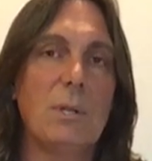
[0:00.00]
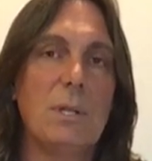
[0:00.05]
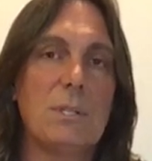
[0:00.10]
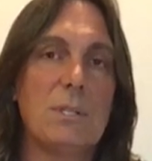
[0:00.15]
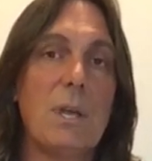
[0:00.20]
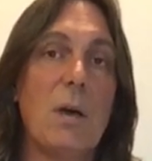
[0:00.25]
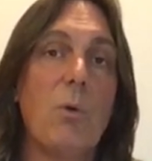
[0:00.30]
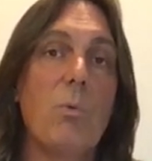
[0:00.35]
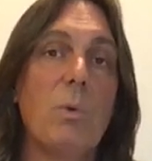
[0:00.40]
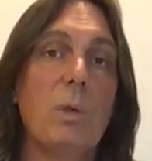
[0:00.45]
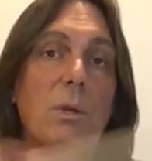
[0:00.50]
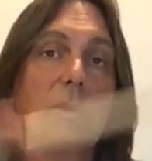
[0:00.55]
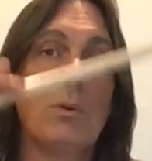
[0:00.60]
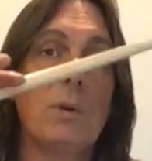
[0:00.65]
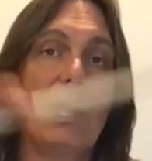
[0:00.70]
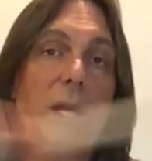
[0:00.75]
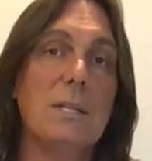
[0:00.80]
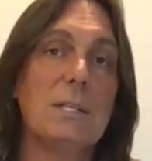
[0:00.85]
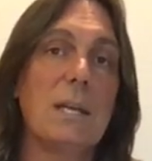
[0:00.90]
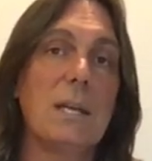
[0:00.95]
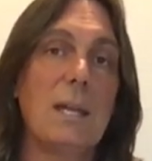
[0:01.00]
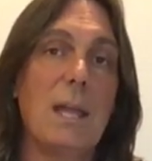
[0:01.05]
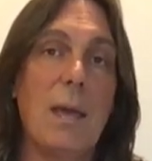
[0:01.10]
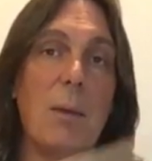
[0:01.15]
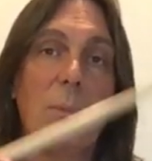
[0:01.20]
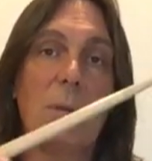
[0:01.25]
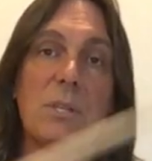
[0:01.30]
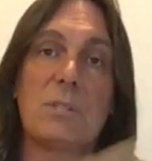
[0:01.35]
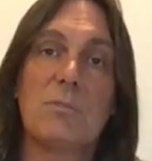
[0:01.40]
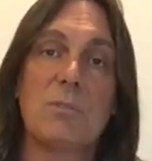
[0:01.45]
That's how we create
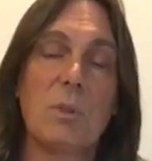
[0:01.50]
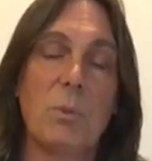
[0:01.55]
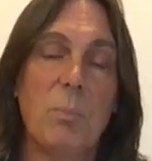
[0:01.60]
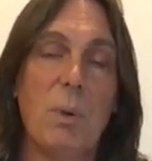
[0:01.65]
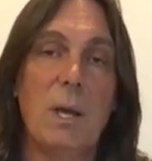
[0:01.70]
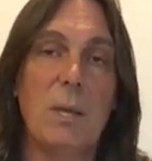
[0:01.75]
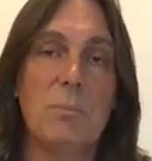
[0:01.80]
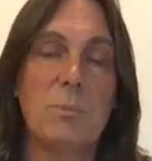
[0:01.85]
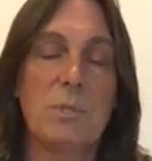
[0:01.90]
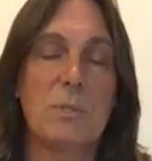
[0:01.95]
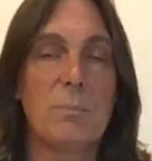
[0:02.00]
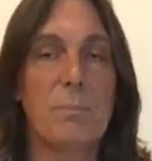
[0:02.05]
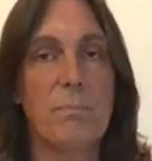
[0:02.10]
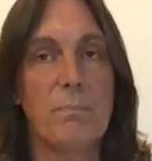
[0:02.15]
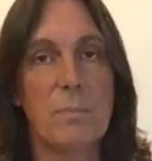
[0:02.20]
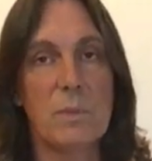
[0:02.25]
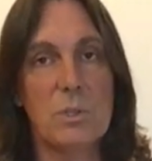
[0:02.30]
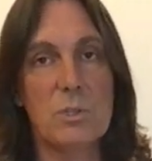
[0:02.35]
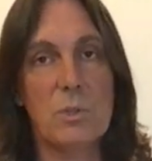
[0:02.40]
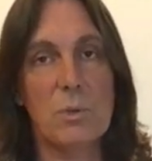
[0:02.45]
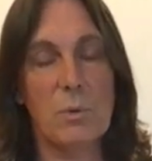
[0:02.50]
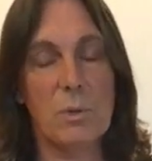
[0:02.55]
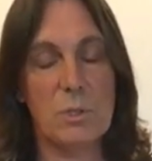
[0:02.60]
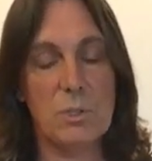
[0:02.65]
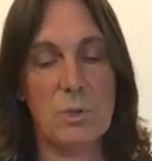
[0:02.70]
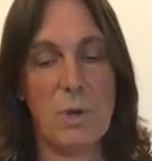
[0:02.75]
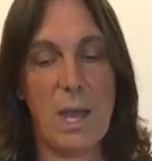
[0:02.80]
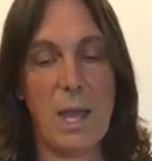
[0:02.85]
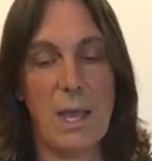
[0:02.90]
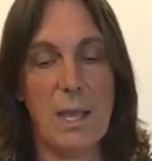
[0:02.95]
dynamics for the pipes. So the
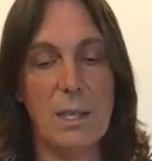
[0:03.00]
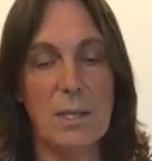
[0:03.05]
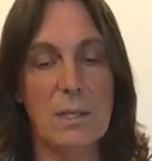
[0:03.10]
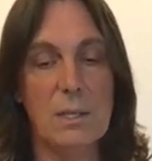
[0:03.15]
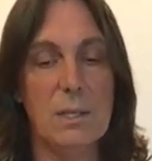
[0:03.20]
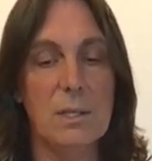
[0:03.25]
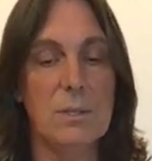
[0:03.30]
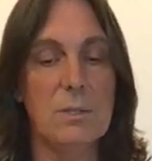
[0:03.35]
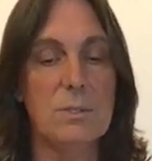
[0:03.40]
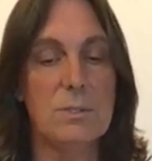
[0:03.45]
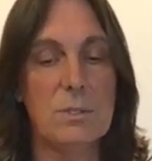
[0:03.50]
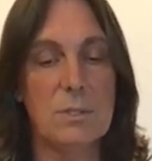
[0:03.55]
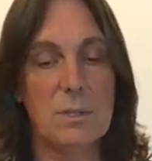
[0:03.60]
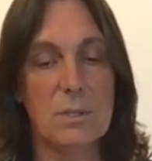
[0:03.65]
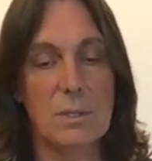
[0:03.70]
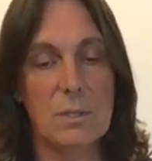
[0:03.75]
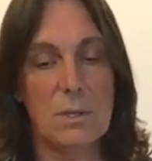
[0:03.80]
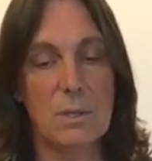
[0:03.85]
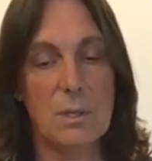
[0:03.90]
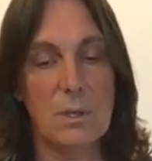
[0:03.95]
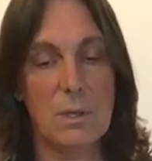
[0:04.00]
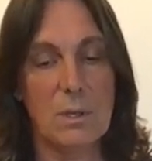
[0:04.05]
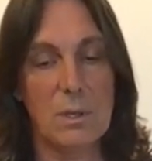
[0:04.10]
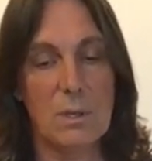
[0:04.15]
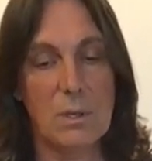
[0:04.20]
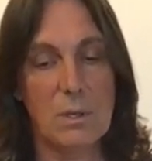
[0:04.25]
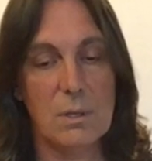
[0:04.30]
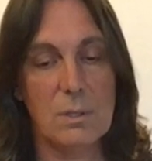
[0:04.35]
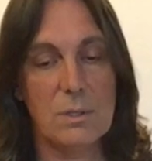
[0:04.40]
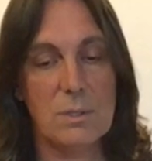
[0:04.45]
drag is
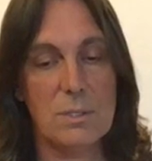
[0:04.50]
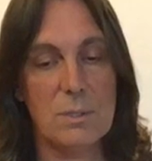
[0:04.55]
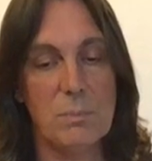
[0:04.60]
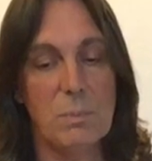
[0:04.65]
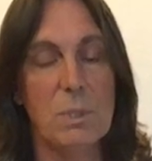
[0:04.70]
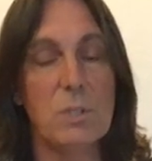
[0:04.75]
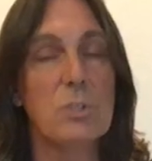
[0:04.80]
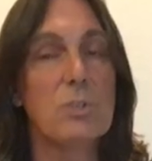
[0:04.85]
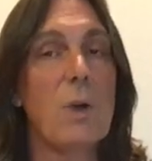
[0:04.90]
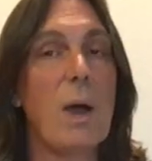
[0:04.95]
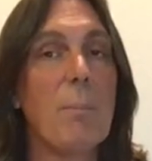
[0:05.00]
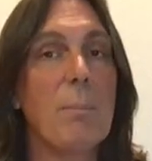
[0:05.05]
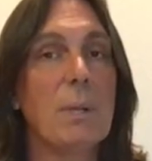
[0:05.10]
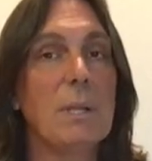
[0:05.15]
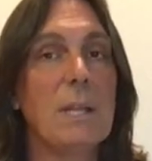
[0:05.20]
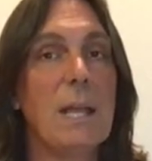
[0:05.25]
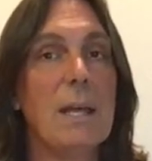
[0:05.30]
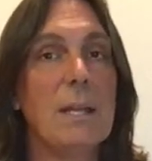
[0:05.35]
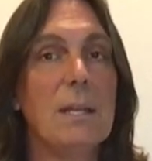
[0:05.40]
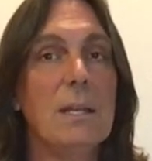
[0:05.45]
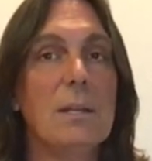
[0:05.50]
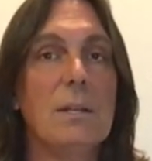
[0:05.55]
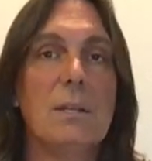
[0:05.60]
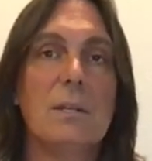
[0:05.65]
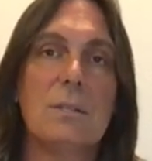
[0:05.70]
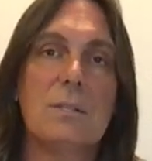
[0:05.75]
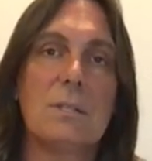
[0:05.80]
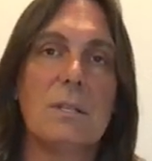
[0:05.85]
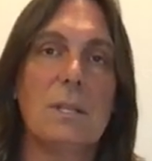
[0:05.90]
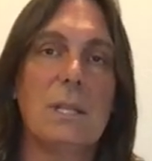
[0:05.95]
simply dropping that in.
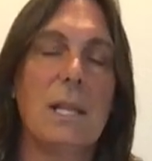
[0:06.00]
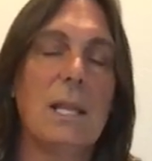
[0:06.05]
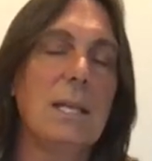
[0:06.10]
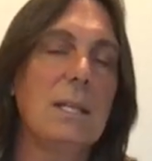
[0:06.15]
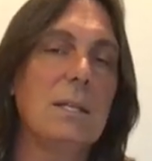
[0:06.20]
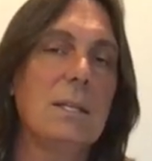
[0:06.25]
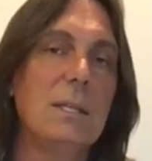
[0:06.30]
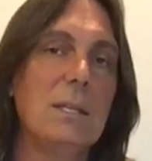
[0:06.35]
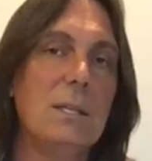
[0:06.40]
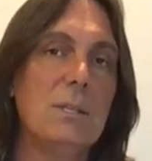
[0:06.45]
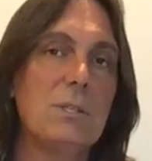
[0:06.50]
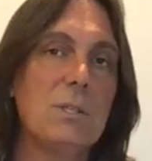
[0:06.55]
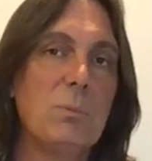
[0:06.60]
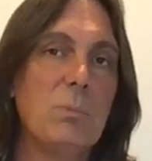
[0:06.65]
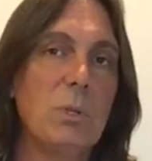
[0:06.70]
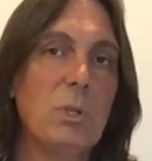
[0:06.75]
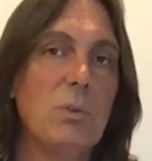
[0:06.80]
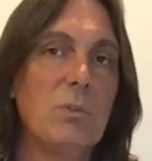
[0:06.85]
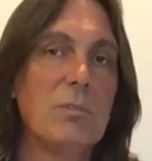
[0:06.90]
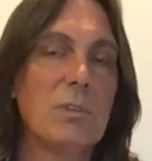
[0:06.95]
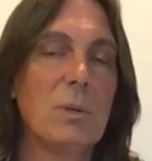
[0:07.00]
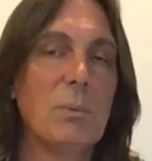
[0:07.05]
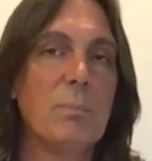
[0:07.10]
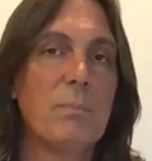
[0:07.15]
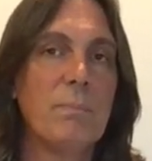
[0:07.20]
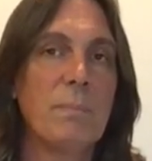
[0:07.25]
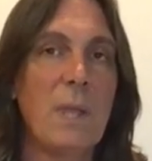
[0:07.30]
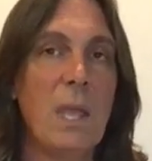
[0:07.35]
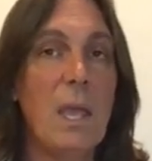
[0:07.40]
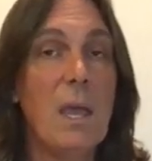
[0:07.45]
It's a light, easy maneuver.
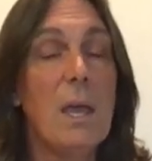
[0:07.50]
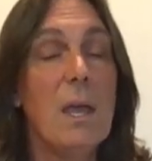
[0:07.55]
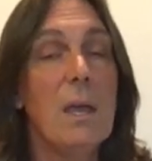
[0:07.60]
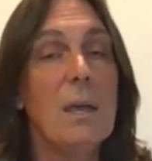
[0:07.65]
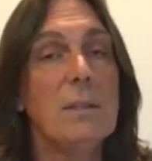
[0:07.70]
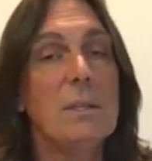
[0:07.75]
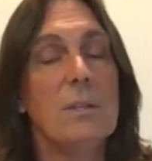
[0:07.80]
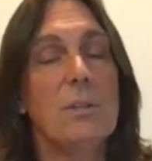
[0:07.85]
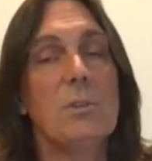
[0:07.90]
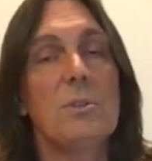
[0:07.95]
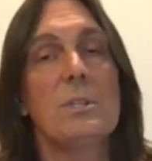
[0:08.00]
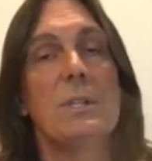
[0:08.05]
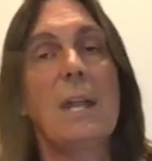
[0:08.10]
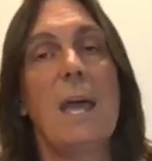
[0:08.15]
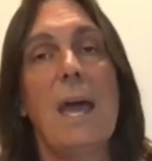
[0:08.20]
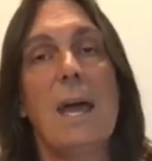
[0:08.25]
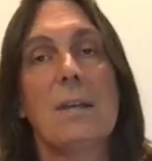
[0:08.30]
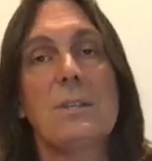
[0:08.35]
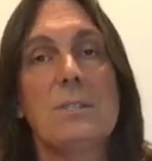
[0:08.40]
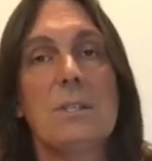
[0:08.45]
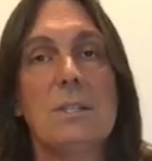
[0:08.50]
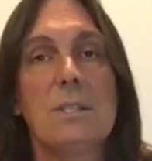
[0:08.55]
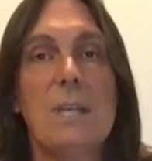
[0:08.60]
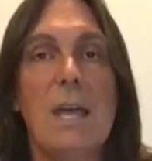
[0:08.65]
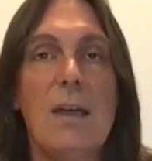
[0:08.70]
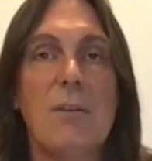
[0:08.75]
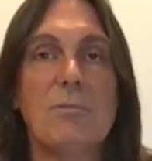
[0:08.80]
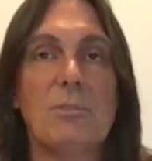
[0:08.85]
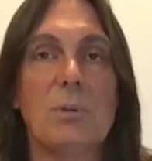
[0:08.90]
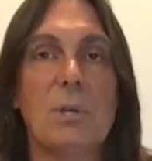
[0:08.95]
Then there's an accent
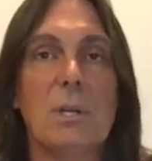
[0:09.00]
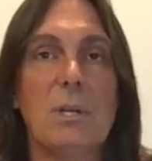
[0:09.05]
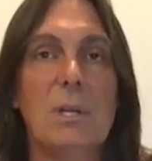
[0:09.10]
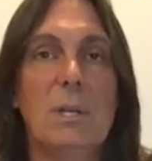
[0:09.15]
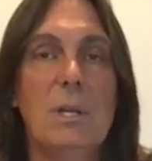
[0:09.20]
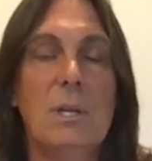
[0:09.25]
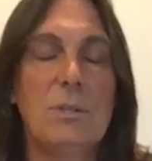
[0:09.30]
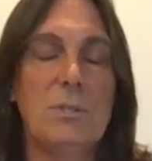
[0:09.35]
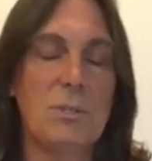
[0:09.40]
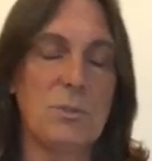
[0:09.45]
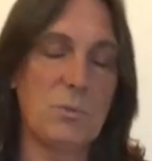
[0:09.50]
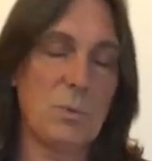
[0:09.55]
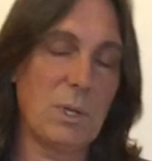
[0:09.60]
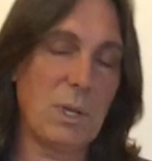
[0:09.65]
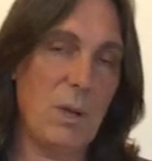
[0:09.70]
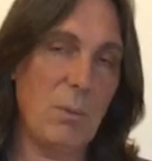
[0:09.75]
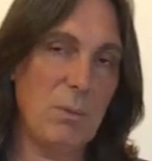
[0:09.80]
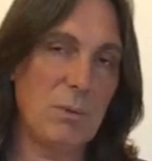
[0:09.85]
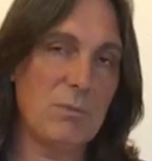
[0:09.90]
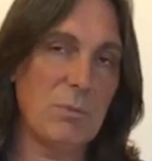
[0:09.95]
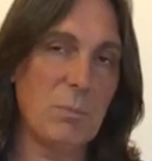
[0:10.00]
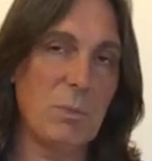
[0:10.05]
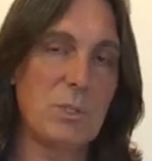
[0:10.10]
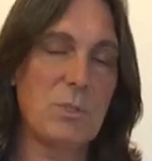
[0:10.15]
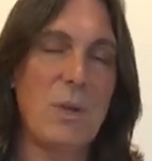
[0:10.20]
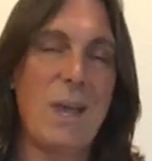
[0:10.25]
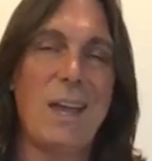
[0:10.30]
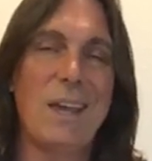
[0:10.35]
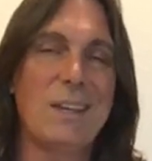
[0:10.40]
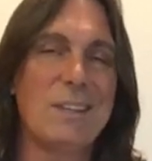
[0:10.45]
after it. Since we're coming from a
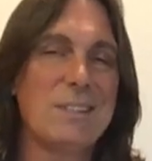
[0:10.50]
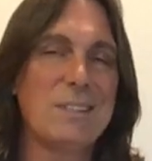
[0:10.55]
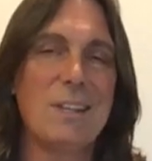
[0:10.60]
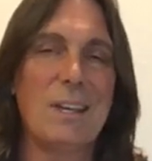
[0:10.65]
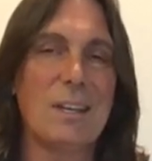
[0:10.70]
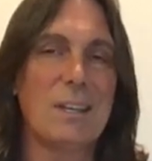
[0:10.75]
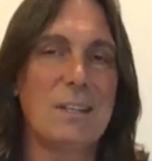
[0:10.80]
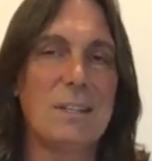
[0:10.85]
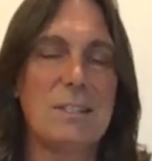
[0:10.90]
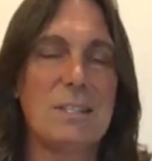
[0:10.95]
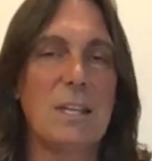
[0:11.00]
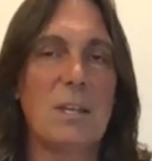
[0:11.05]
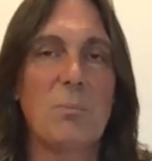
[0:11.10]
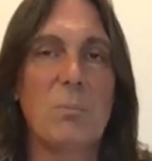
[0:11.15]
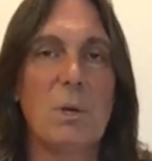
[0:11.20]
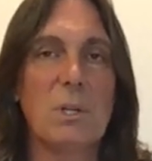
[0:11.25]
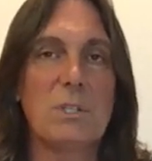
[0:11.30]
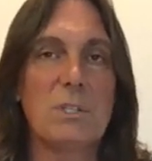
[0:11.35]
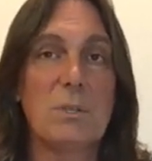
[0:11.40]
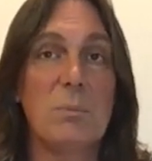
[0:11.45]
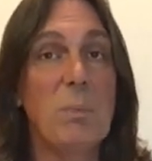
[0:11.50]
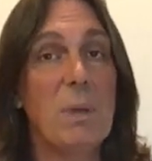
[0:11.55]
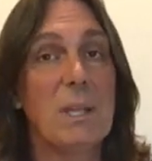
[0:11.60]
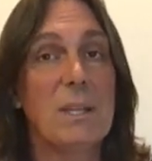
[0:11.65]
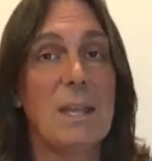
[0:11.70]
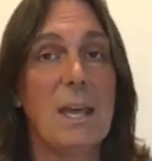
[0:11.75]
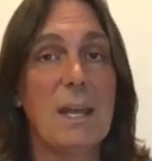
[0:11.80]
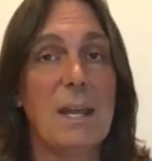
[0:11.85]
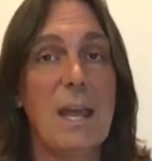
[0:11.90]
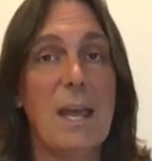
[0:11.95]
drag, it's not going to take much to make
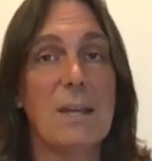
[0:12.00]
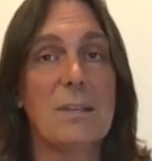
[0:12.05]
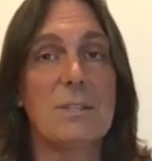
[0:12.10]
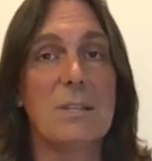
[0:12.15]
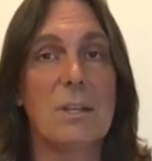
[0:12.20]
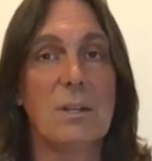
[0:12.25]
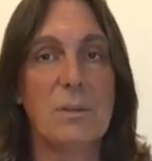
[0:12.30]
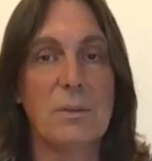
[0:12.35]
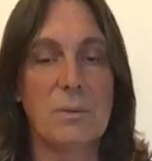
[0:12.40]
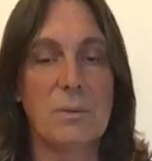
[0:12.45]
that accent.